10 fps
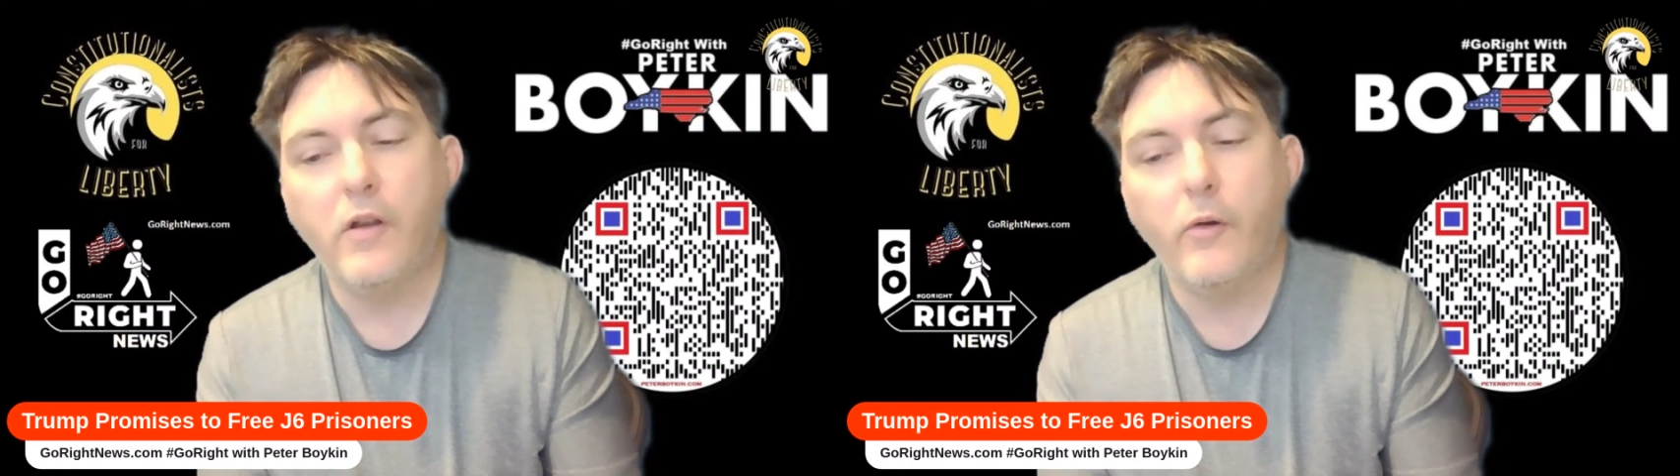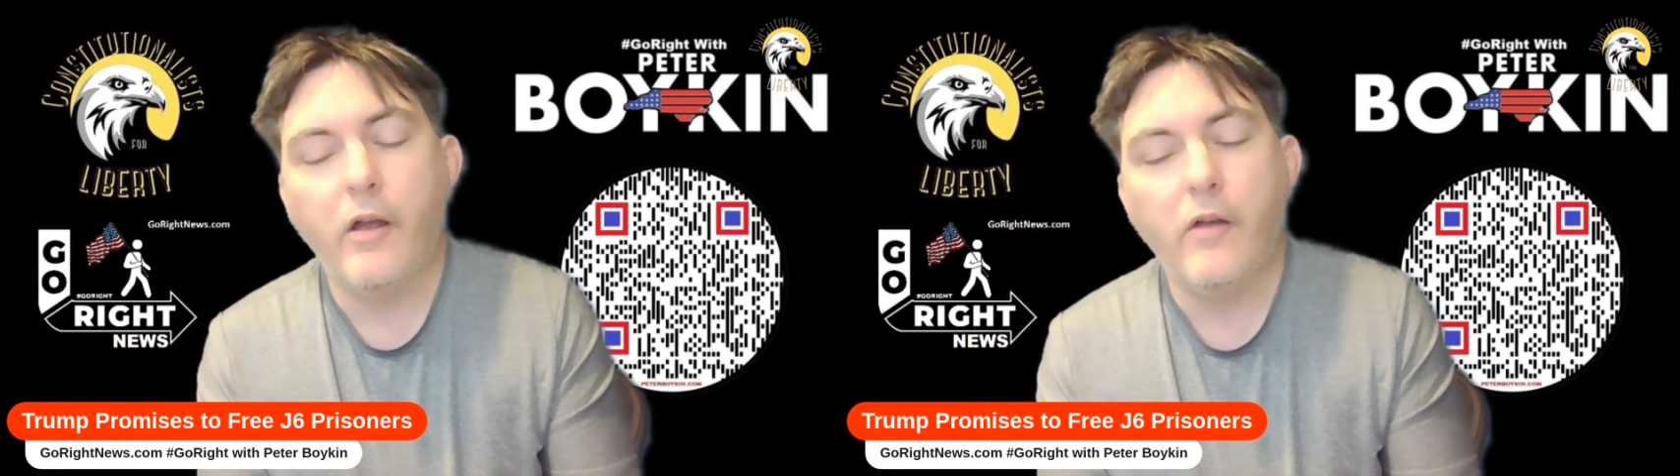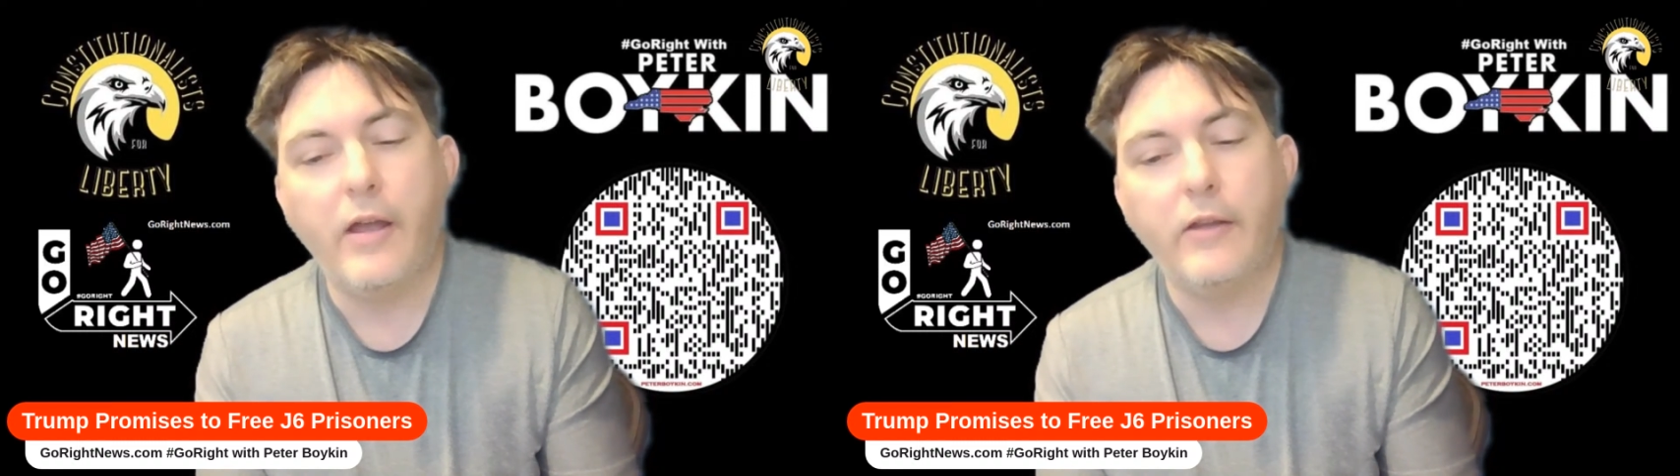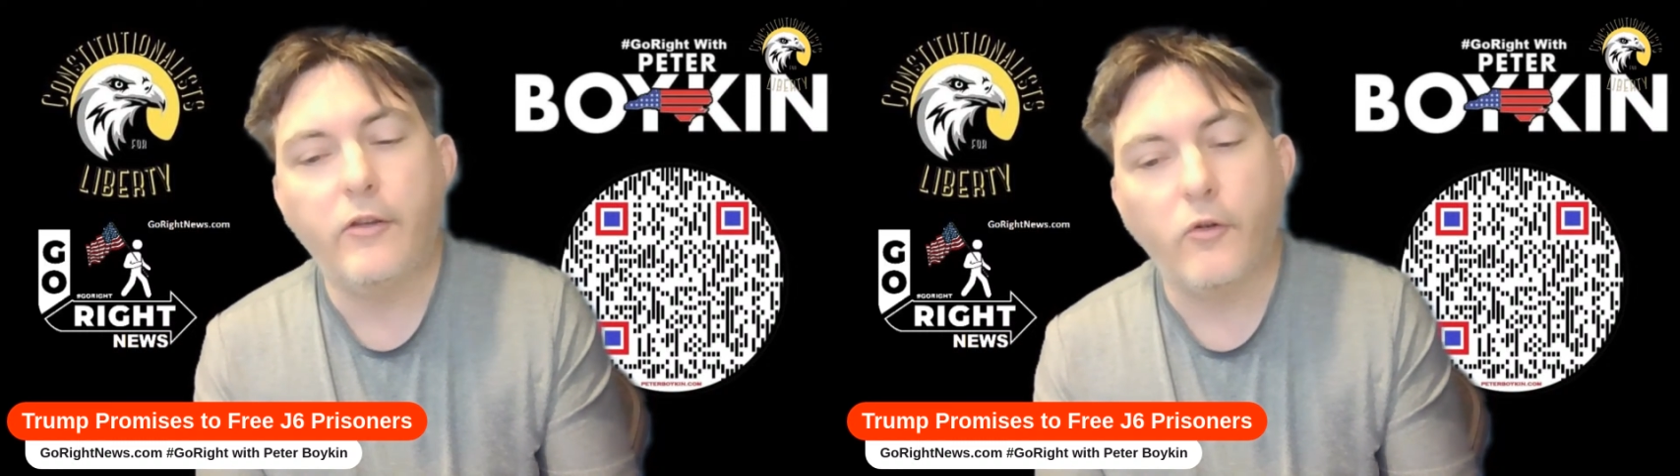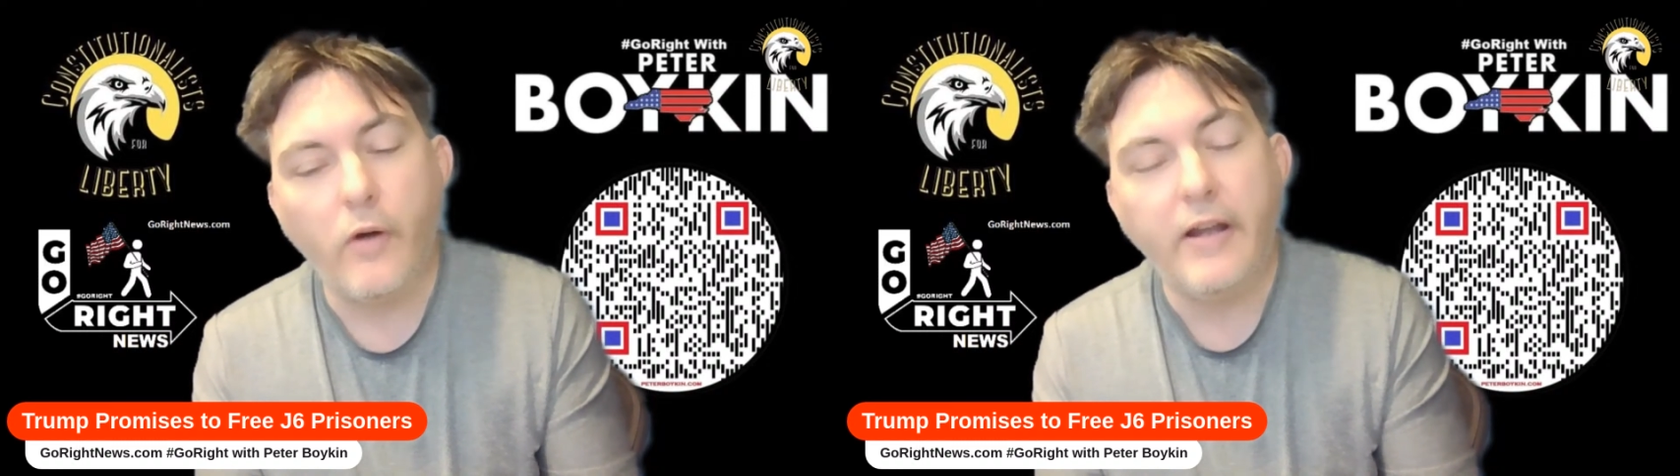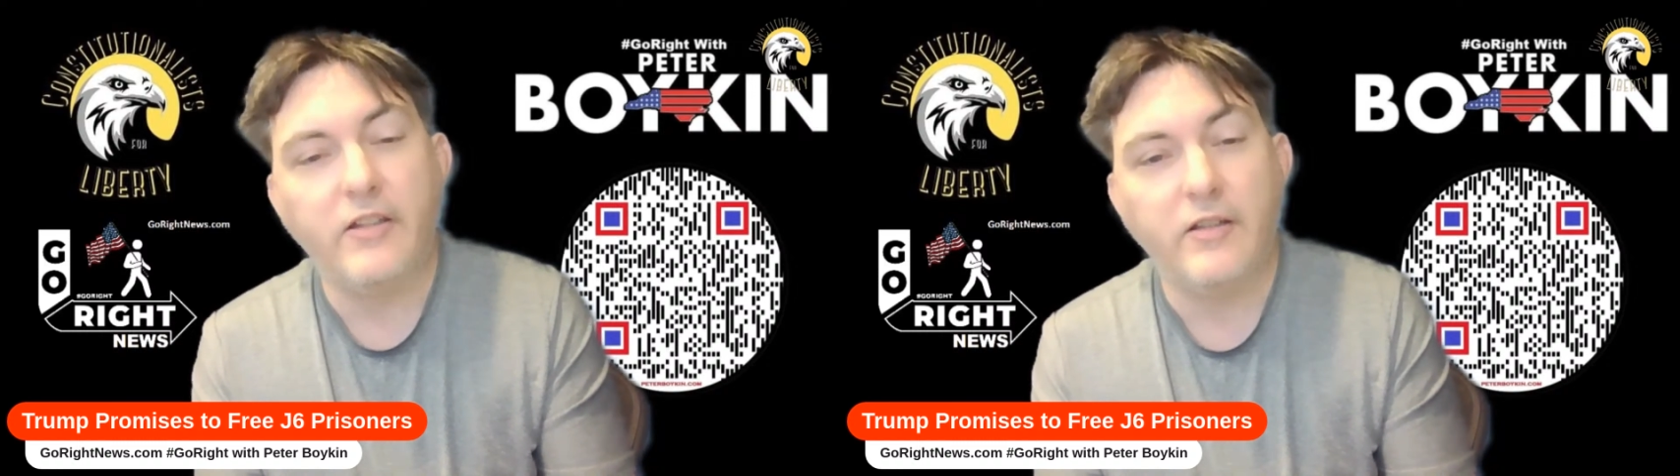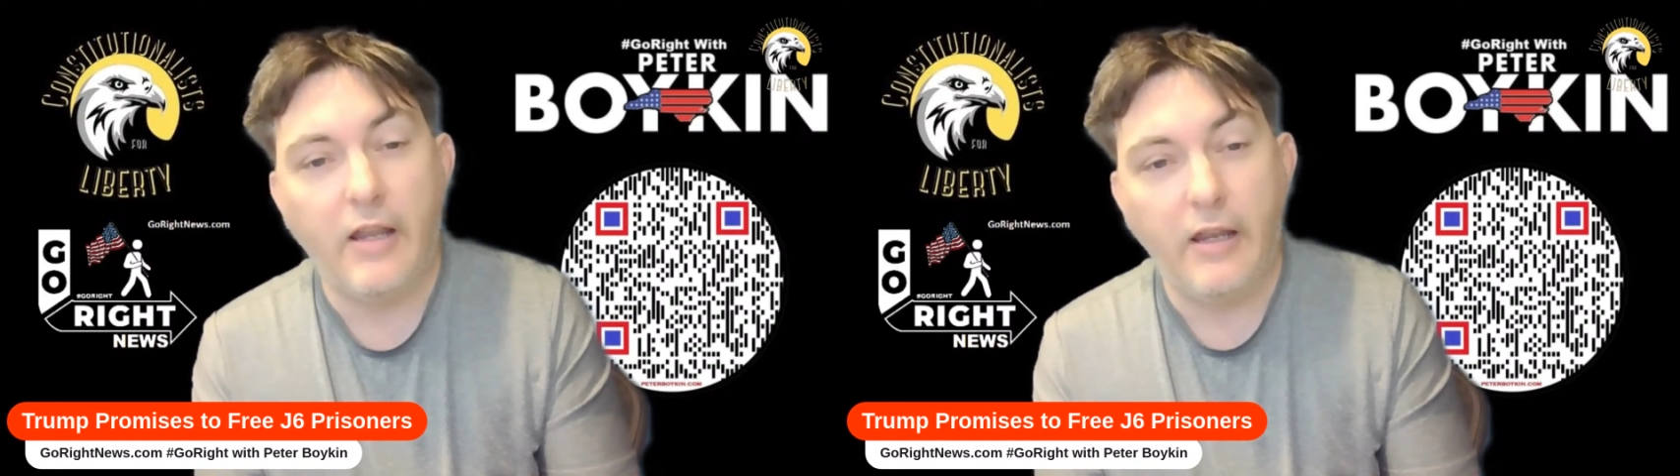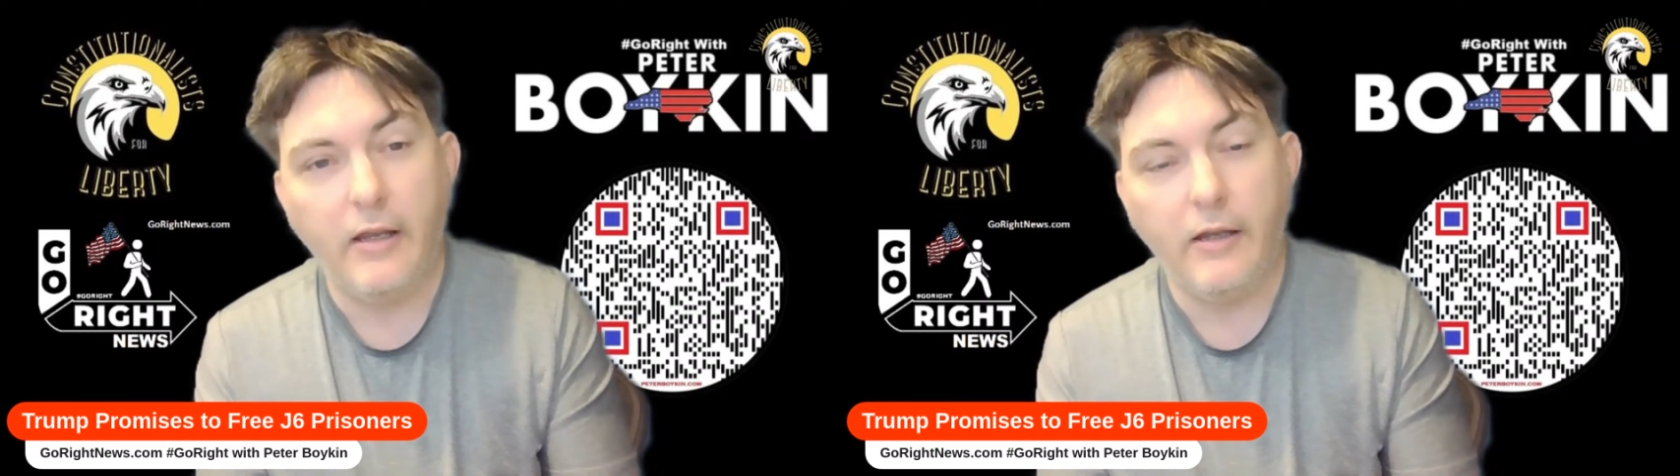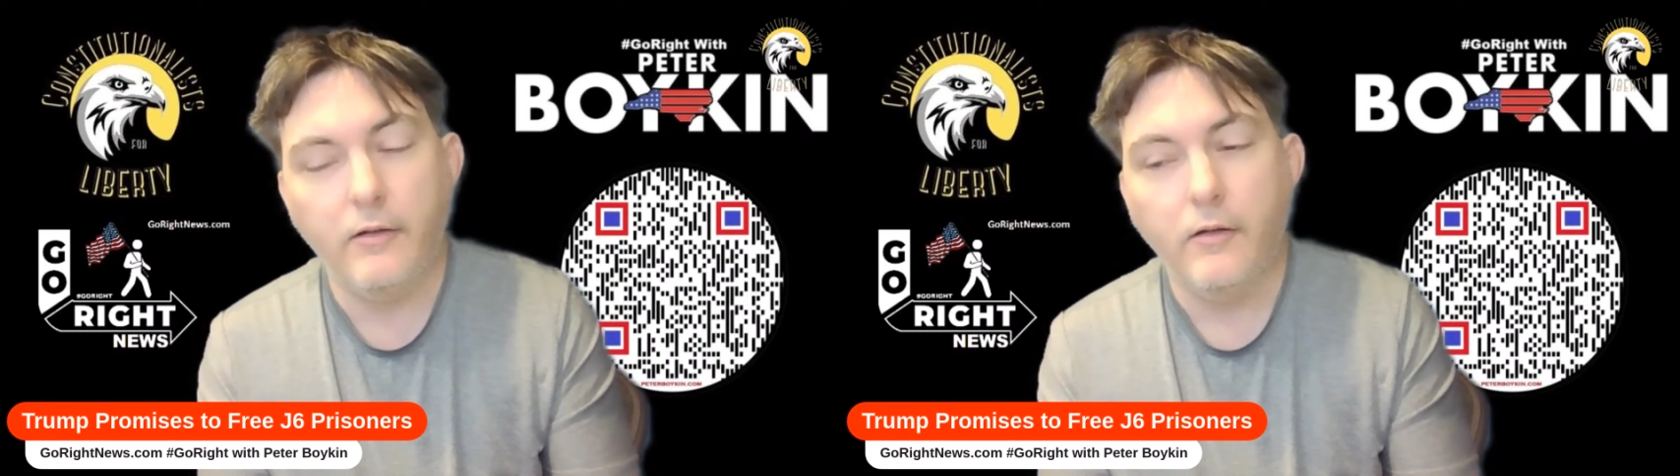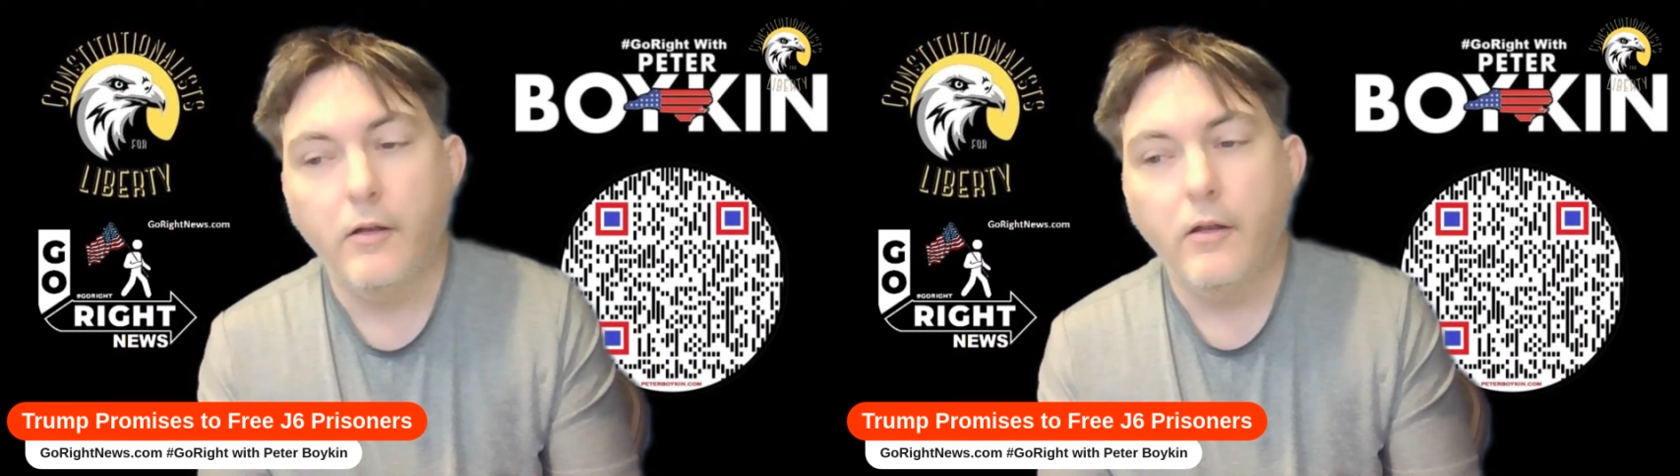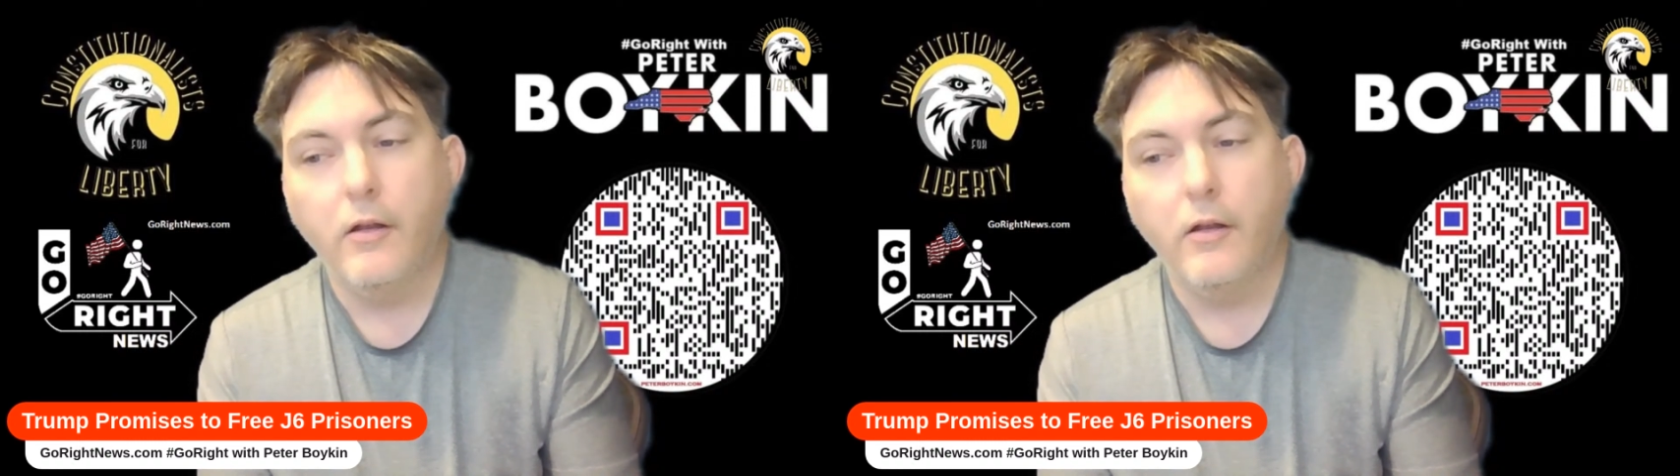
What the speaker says: who have had their rights taken